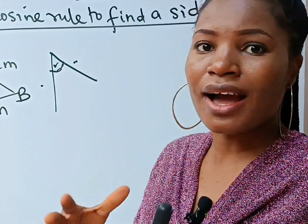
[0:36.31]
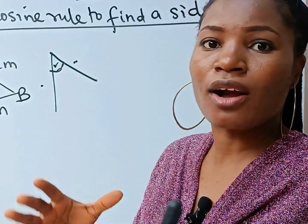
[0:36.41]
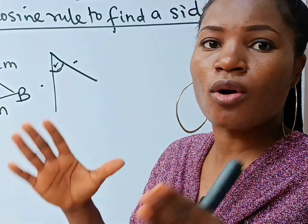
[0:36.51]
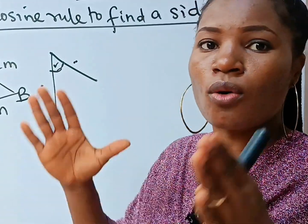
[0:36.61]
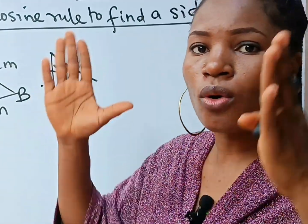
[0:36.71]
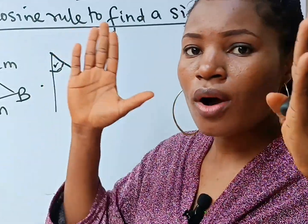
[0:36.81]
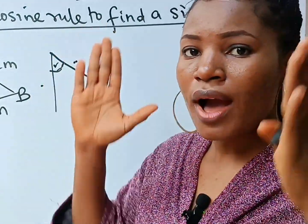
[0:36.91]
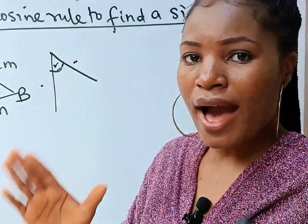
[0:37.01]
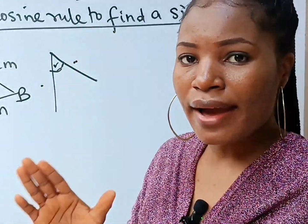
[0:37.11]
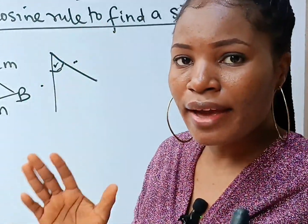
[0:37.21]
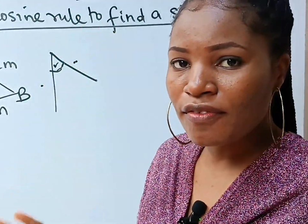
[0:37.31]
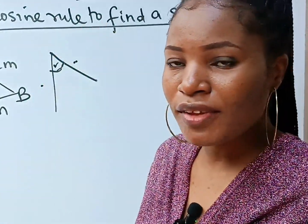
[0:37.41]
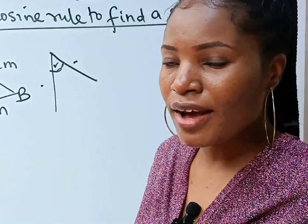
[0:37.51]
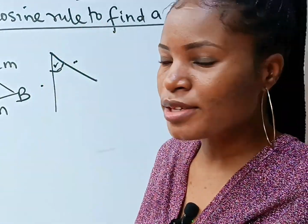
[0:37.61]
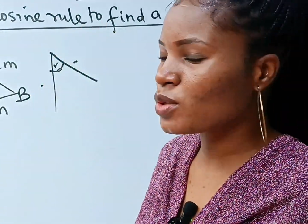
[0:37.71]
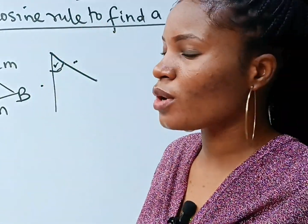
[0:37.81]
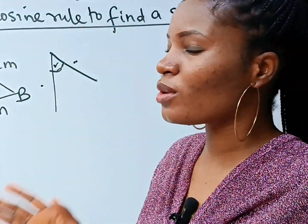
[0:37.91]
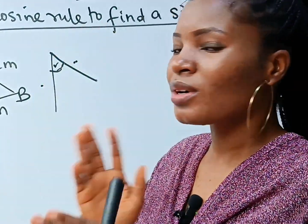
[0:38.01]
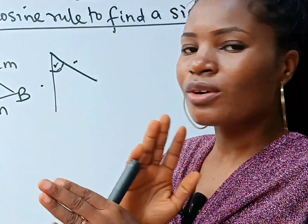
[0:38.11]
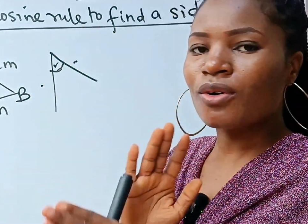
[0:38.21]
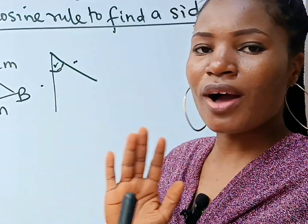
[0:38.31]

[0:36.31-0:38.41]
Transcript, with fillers: angle are given as well.